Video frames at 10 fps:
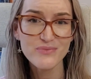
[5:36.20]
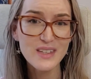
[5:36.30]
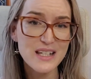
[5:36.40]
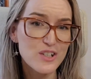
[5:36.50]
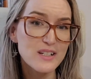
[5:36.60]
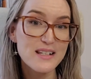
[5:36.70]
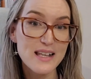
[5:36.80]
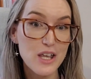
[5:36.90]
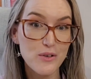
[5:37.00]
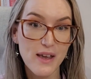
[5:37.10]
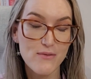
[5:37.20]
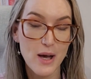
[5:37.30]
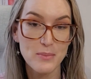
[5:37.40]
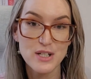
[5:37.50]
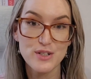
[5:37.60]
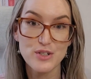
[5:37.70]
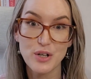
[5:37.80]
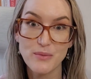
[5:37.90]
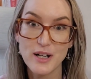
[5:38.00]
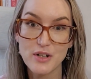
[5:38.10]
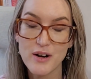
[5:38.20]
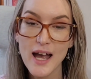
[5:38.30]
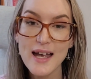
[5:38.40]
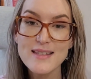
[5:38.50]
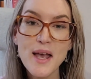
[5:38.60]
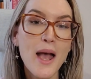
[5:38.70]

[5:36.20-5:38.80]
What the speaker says: it's not to say you give up and just don't run your ads.